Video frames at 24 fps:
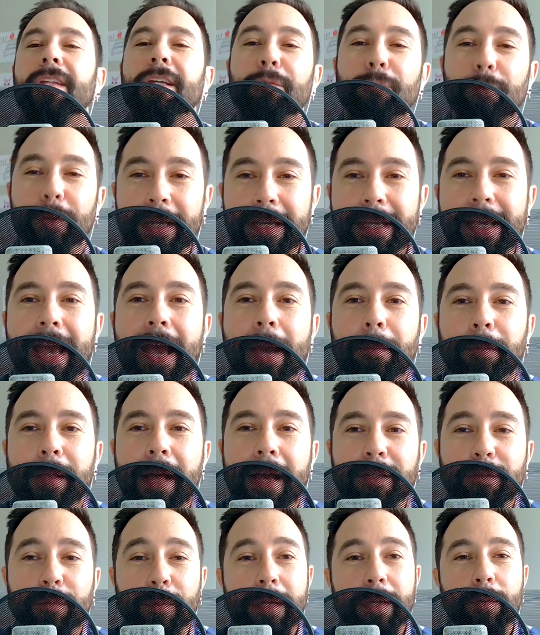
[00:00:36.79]
Recap:
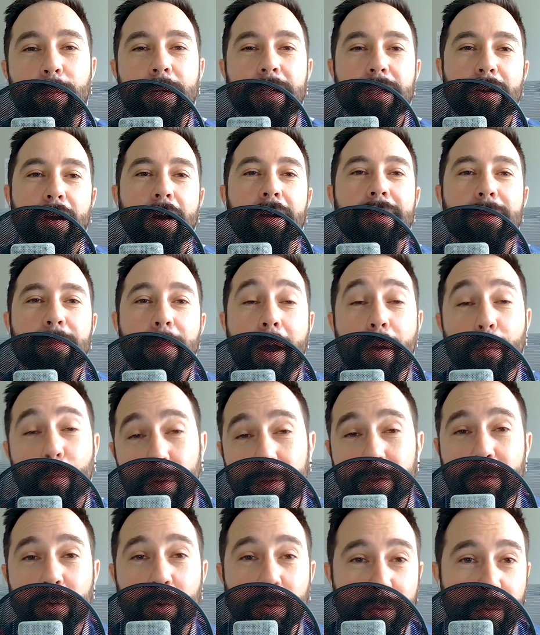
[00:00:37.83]
last week, we talked about
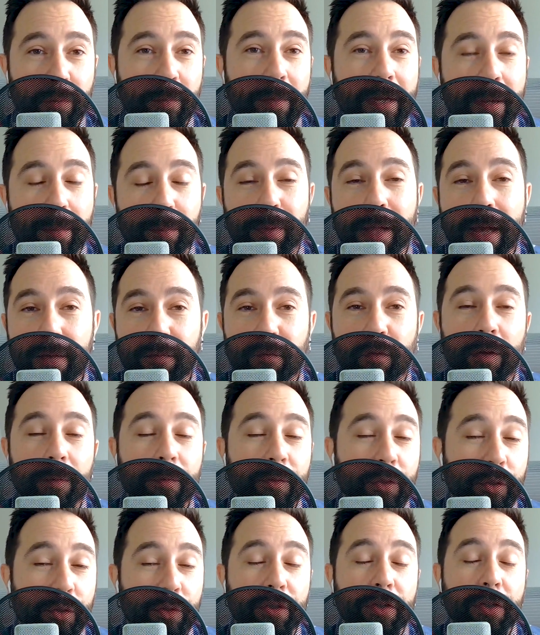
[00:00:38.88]
what social media
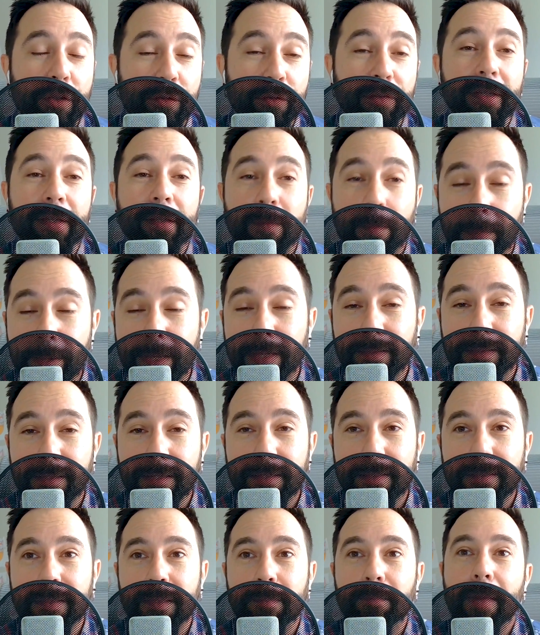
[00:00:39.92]
platforms you should use as a
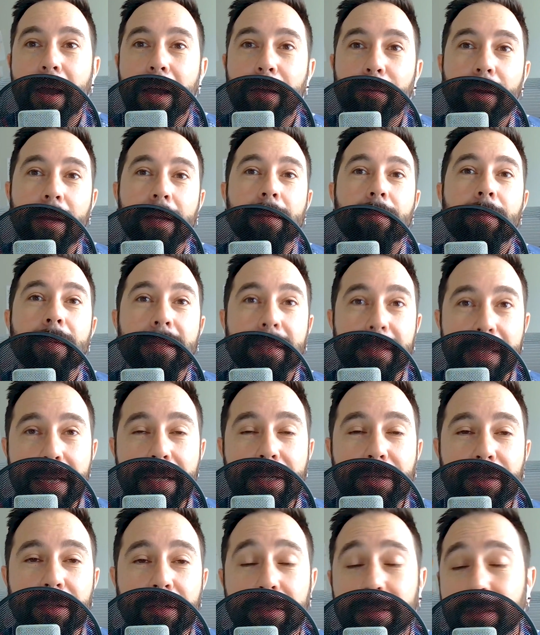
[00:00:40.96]
business, and my
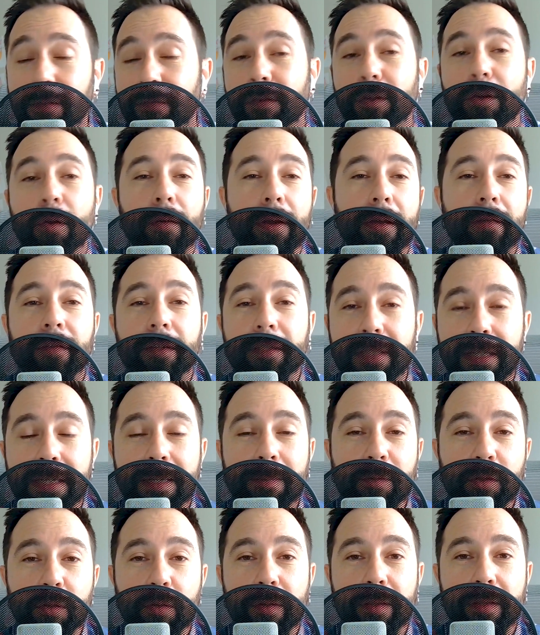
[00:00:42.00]
recommendation is if you don't have a
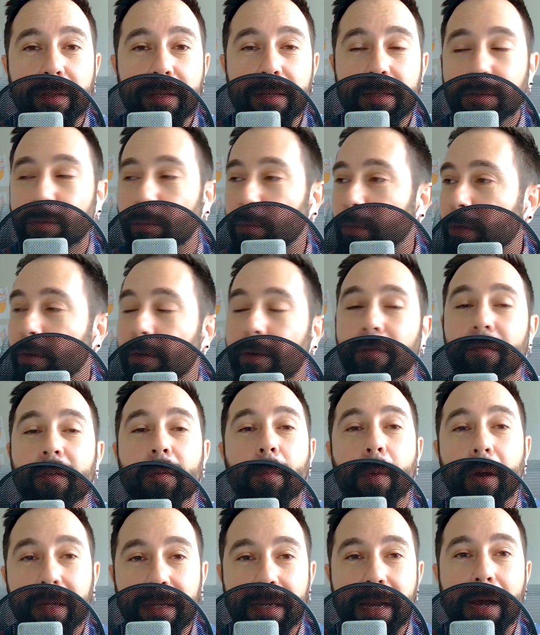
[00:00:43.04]
team doing this or you don't have the
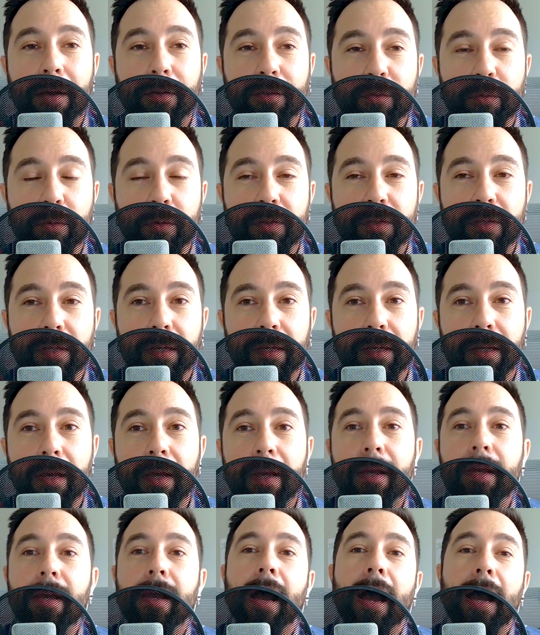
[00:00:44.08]
money to outsource it,
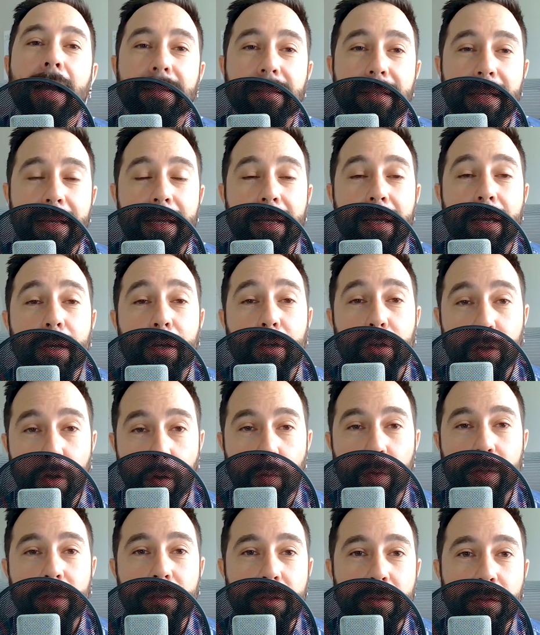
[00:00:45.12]
I say go
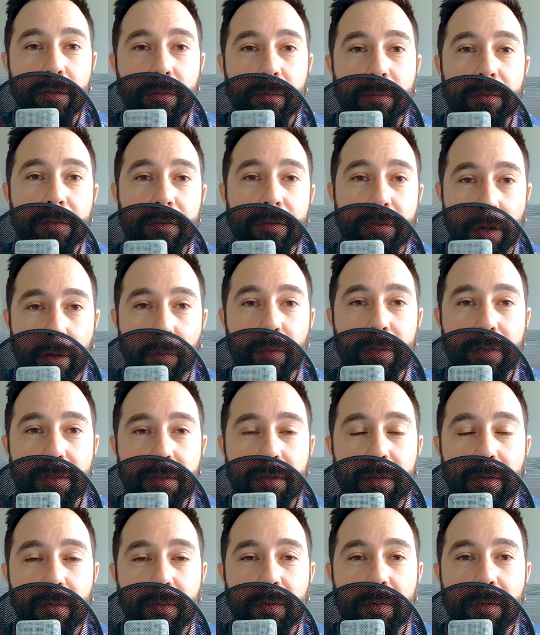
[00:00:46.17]
with two, start with
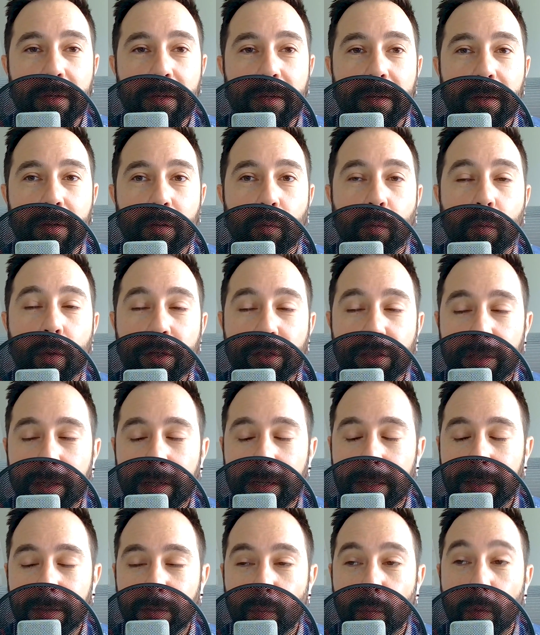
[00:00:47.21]
two, which
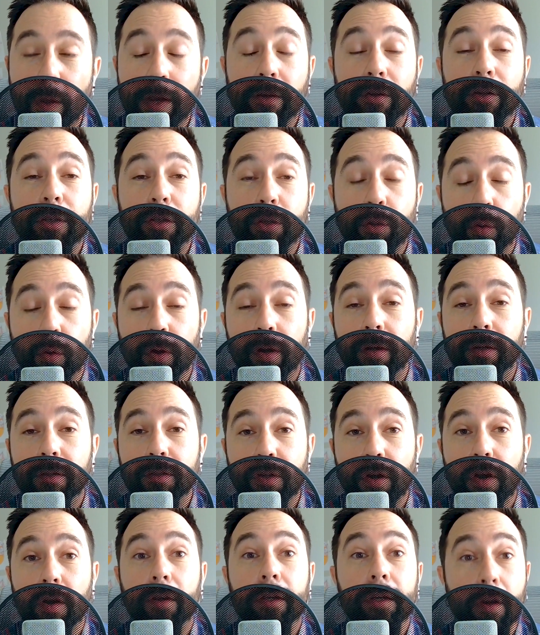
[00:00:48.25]
is where your
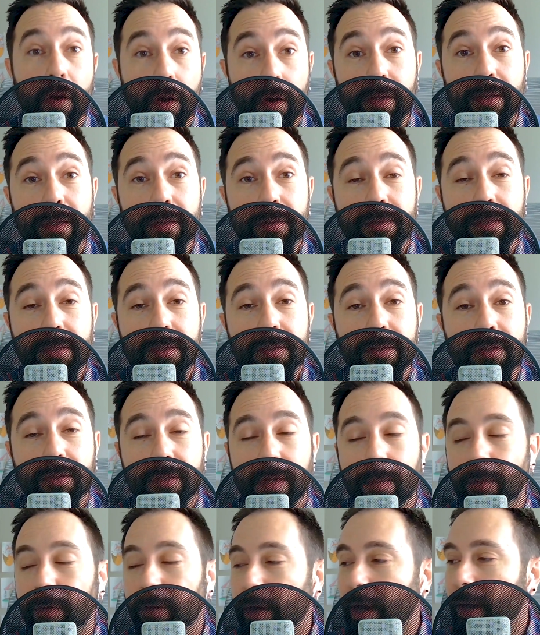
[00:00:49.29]
target audience is, your
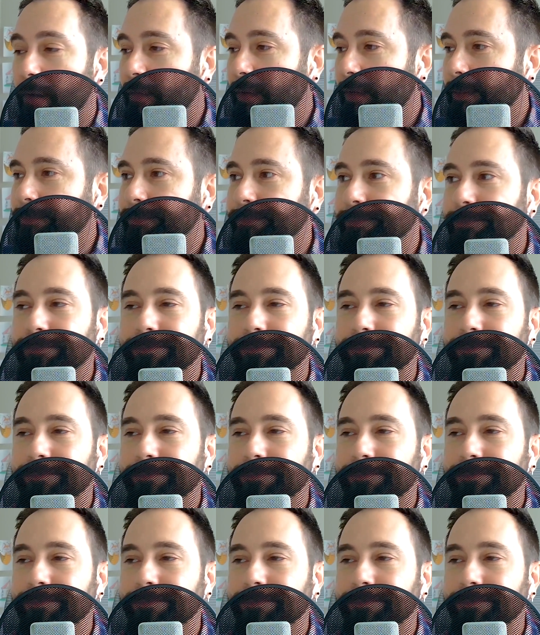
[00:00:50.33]
demographic.